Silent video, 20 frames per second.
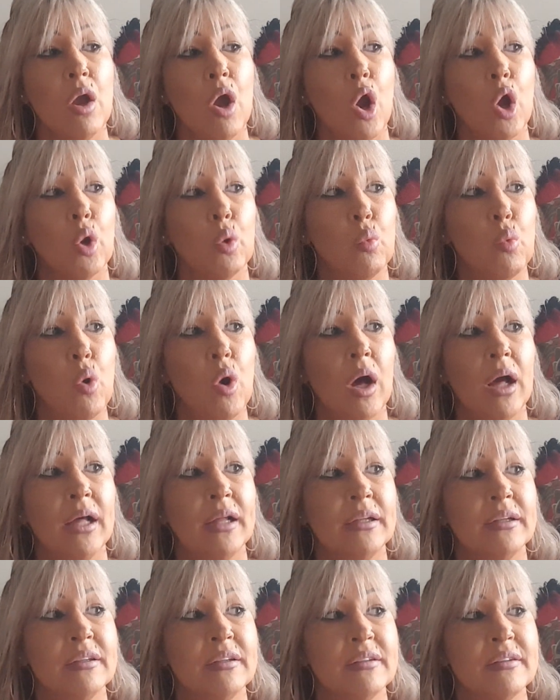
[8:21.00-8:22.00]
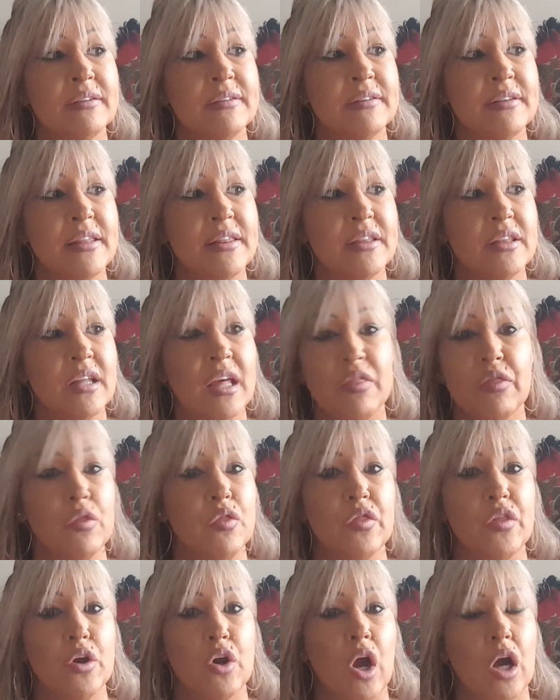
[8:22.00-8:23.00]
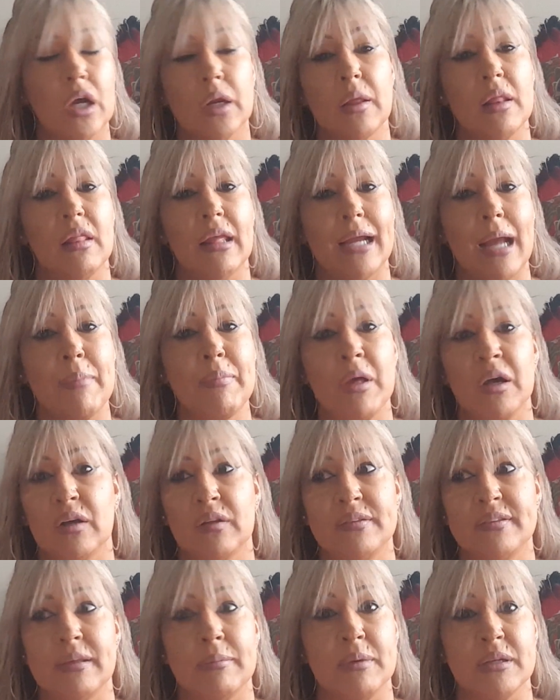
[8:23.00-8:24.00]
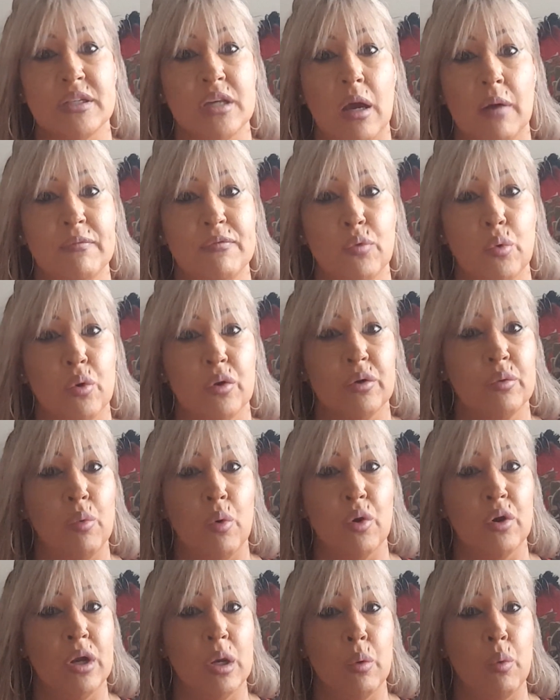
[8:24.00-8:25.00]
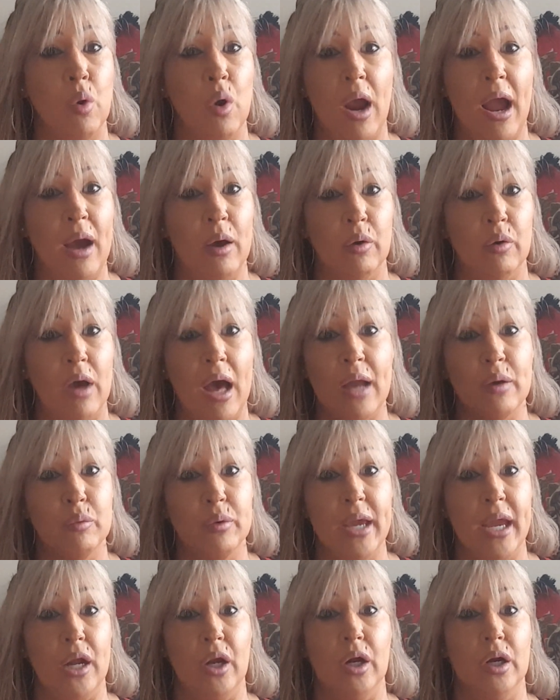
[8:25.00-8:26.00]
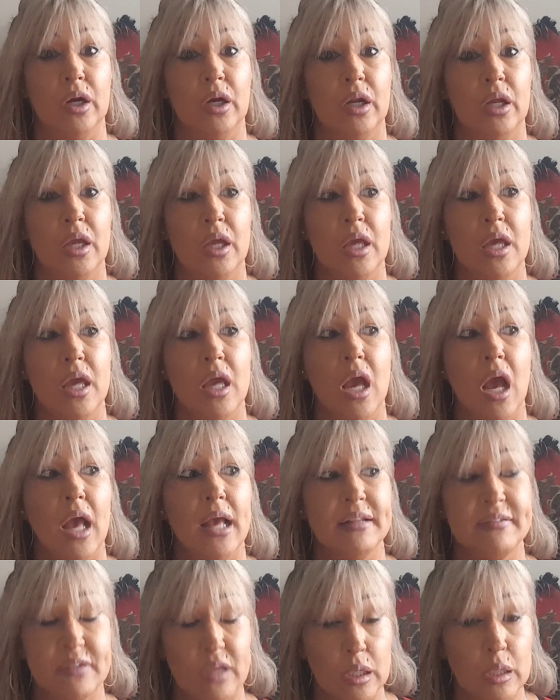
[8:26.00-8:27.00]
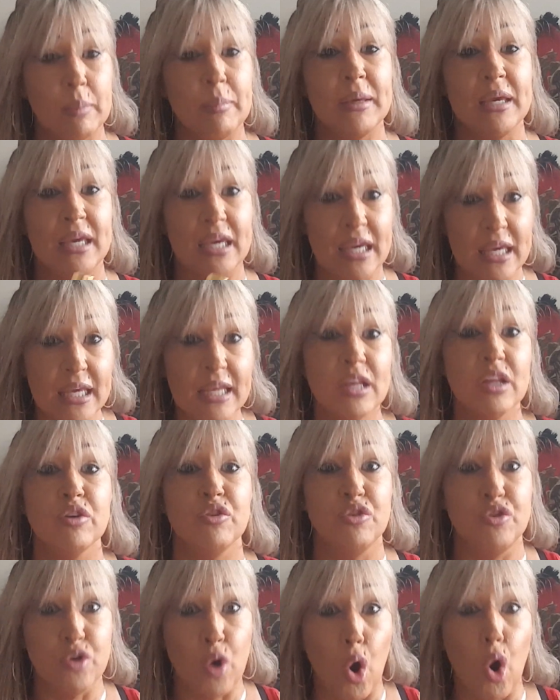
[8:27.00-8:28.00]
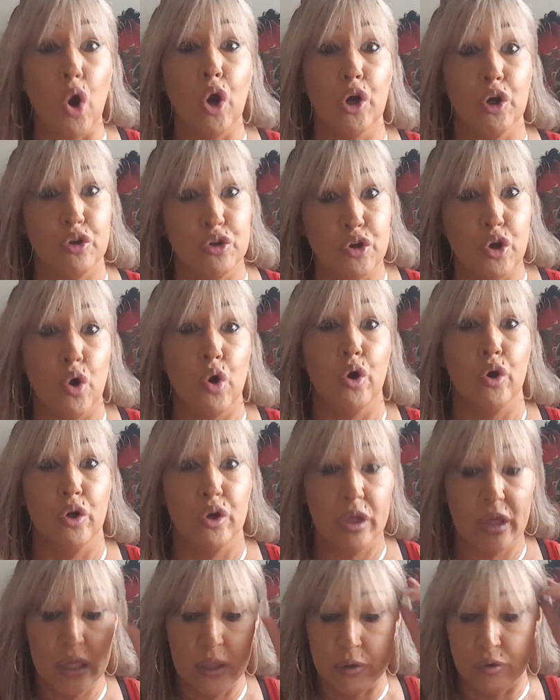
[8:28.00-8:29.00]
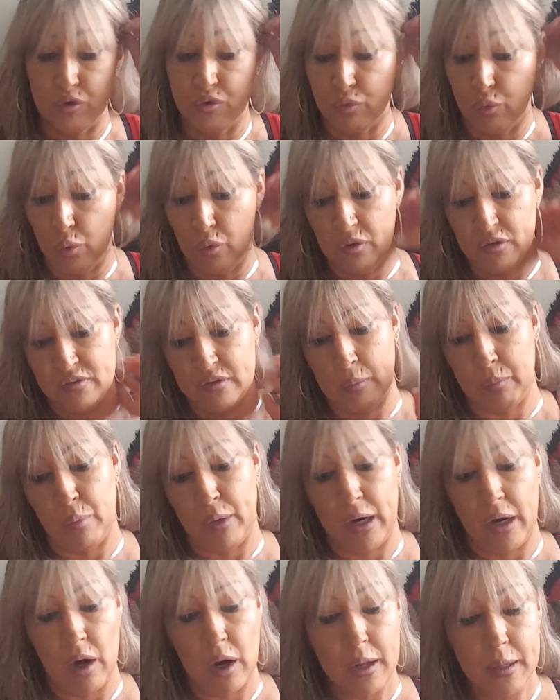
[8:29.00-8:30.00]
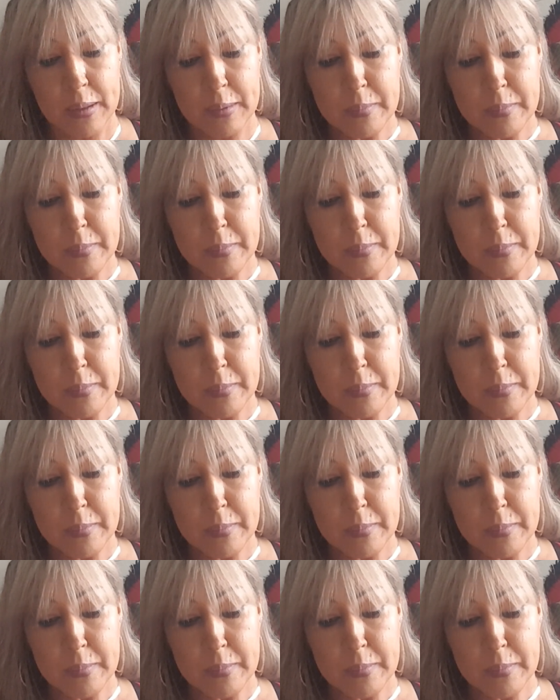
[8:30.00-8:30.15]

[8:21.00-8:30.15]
are ones they're not gonna, like, I'm not gonna sit my Tom Ford Noir de Noir out. I don't care. It's gonna be dark in a drawer somewhere.